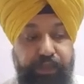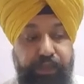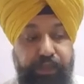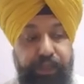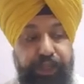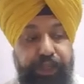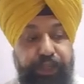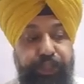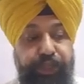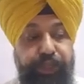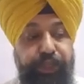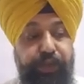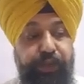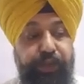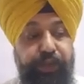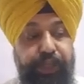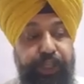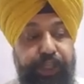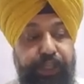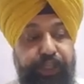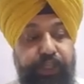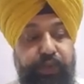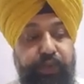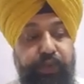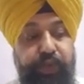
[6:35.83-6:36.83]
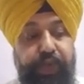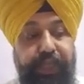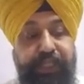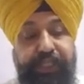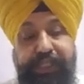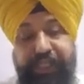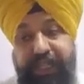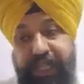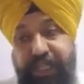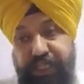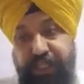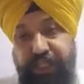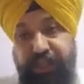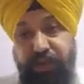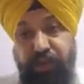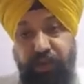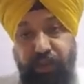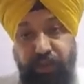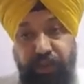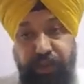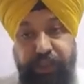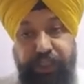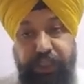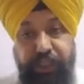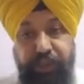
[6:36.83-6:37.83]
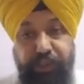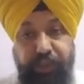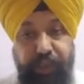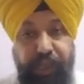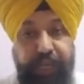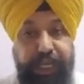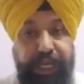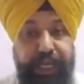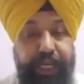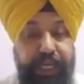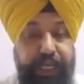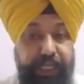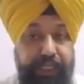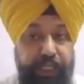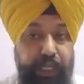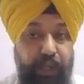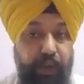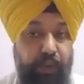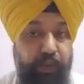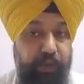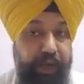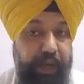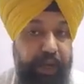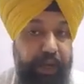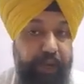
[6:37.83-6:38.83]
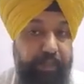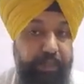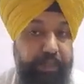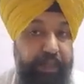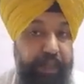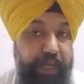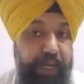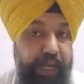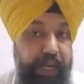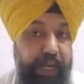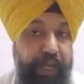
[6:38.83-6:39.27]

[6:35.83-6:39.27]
So his duty is to assess who is communicating well